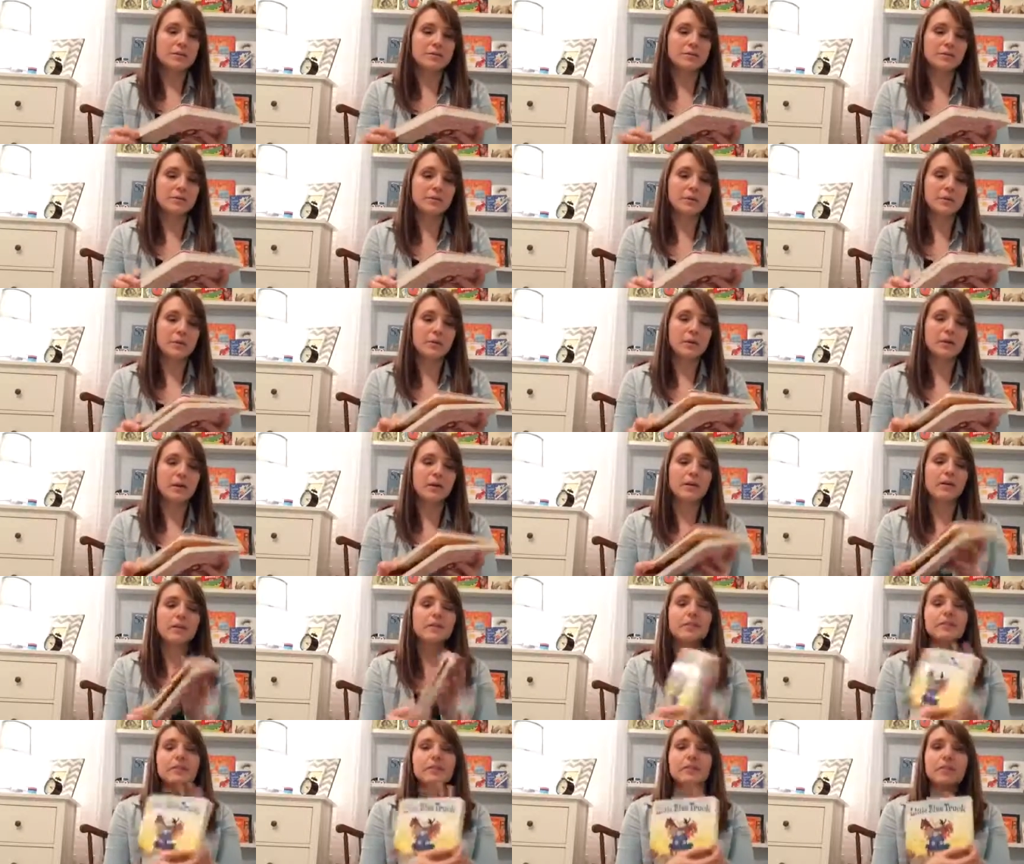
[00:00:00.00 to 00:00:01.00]
So,
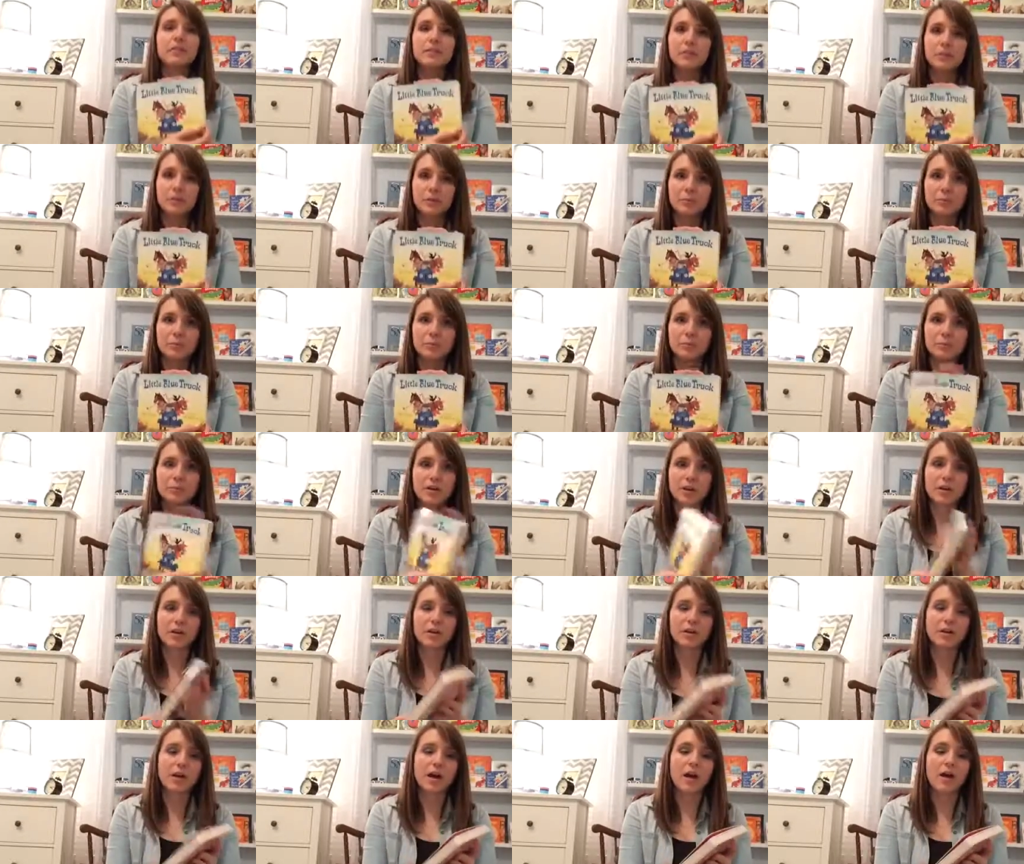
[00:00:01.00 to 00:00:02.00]
Little Blue Truck.